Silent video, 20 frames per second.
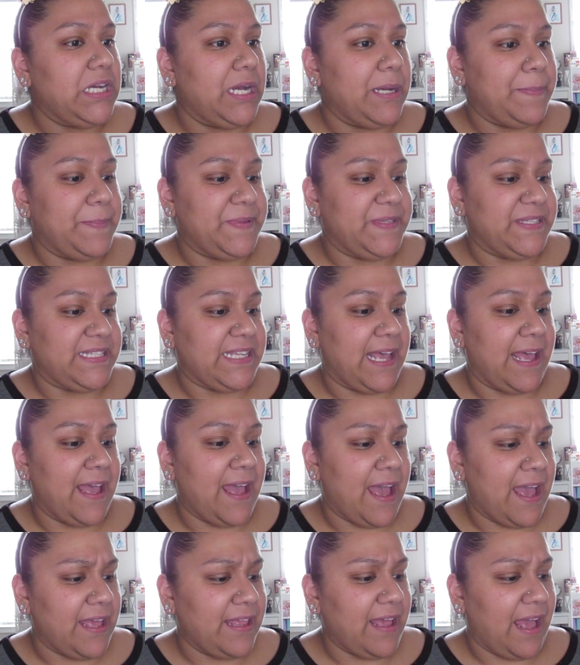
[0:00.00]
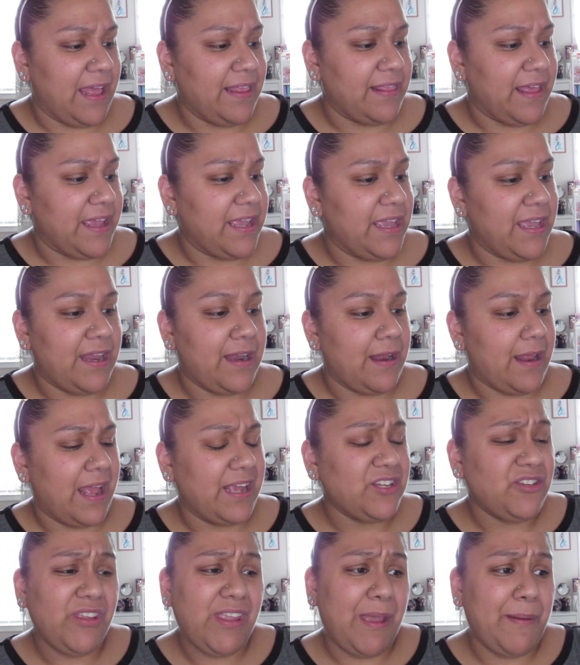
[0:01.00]
upset. I, I like it.
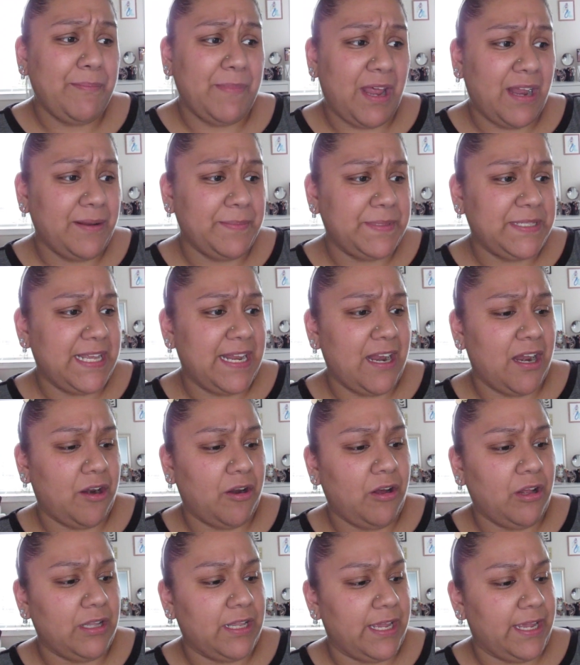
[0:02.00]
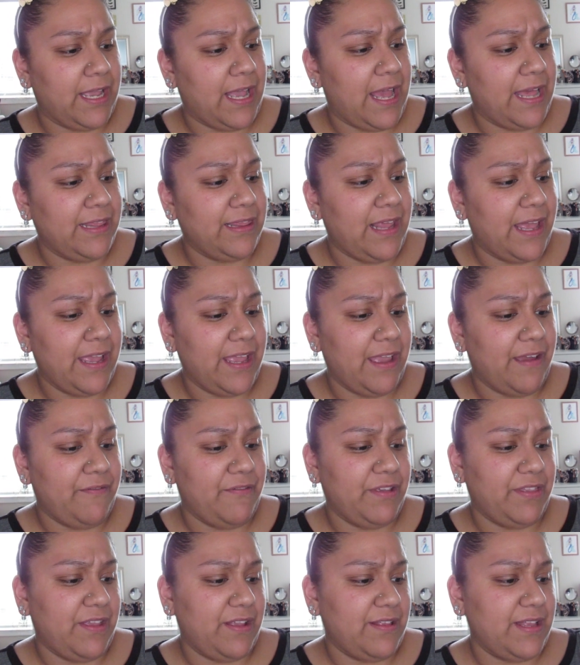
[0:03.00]
Actually, I'm not upset at all. Like, I like
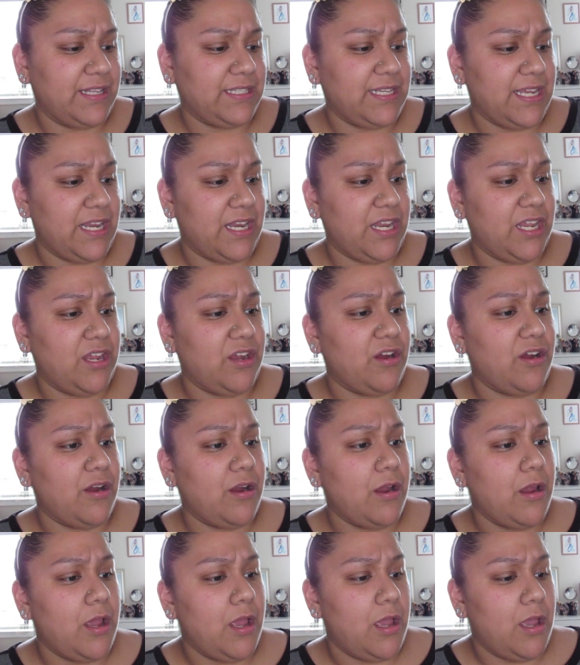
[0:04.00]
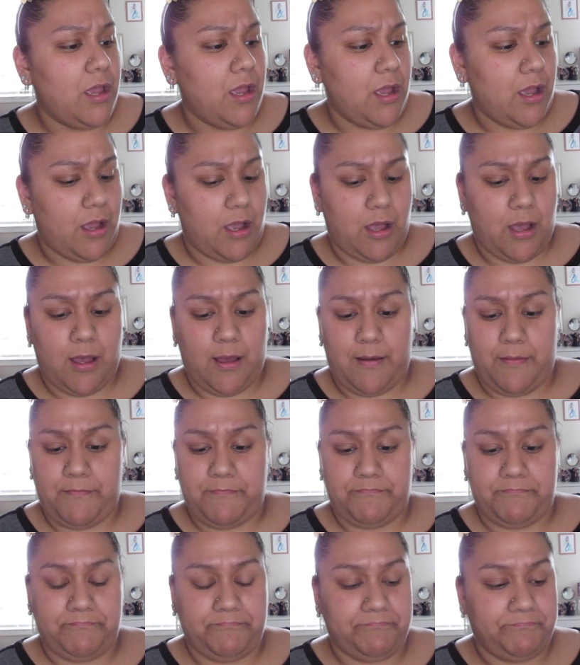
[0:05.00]
everything that's in here.
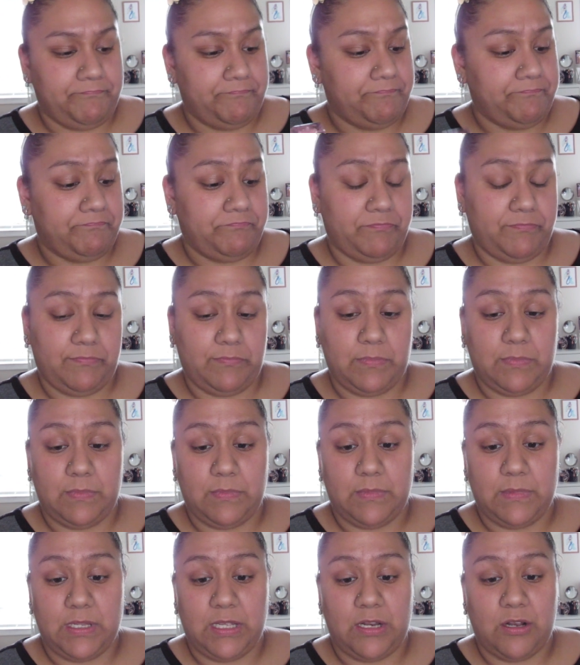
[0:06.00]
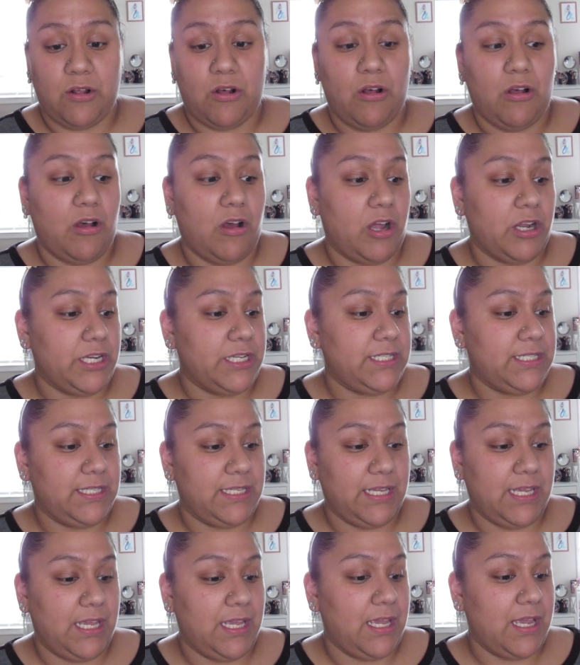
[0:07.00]
Um, in all
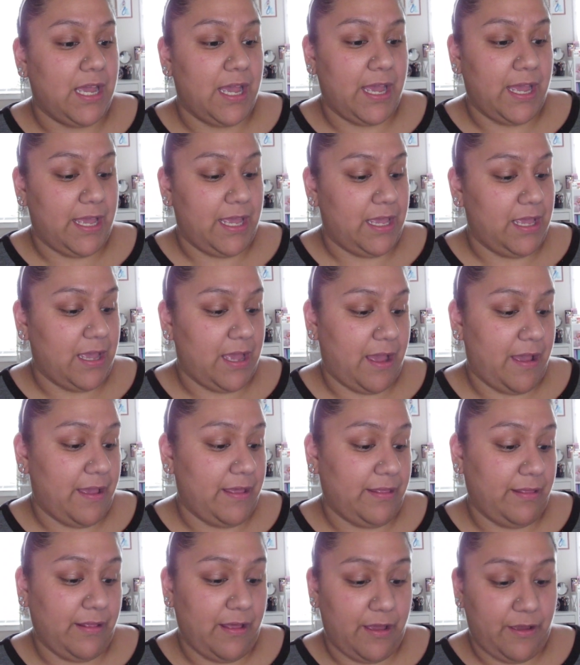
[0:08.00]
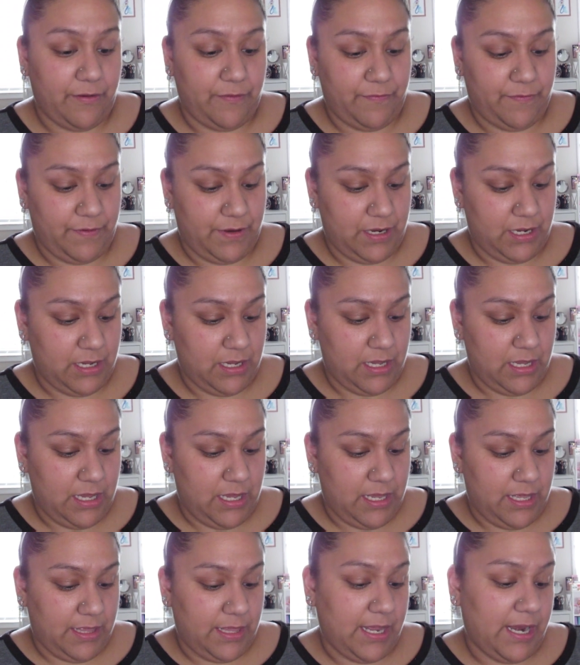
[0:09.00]
honesty, I, I loved
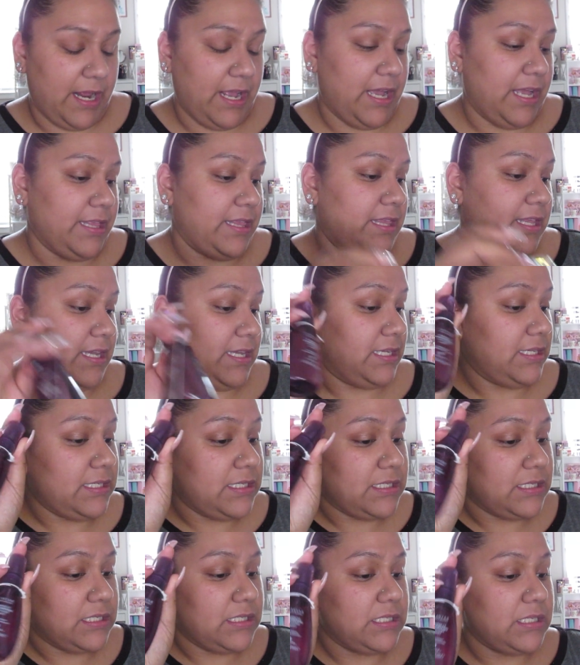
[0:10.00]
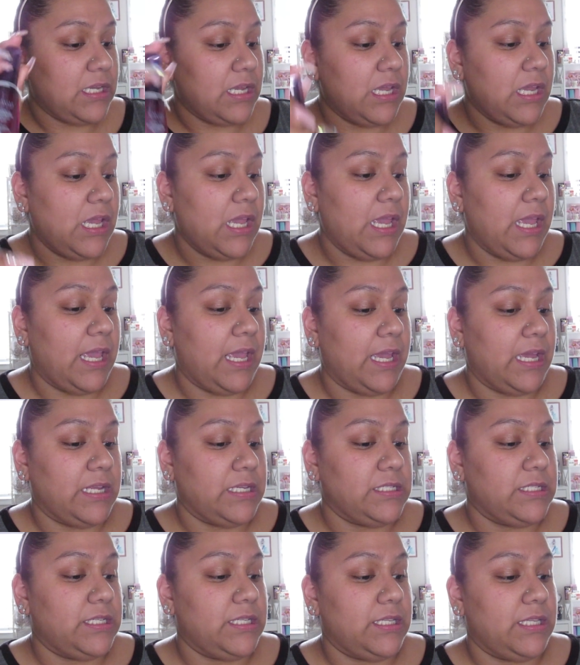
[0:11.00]
that I got this
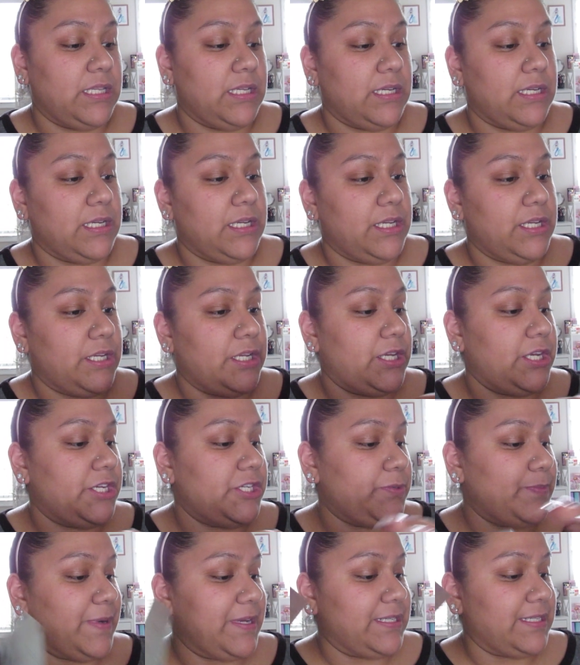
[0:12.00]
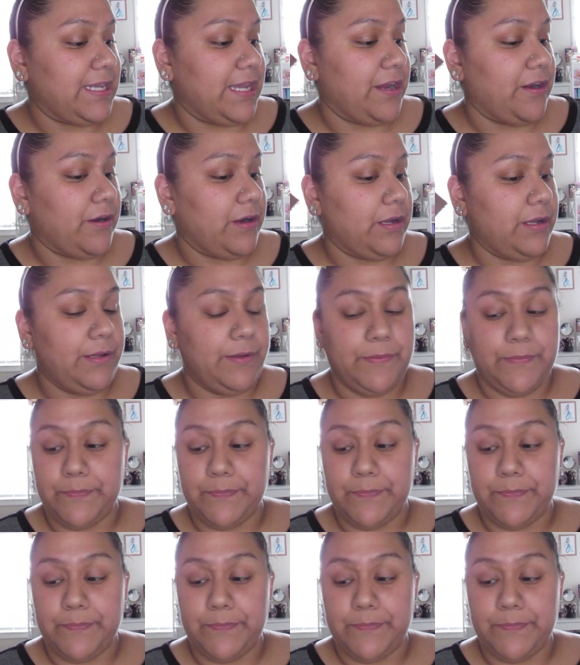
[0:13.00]
and the Kush mascara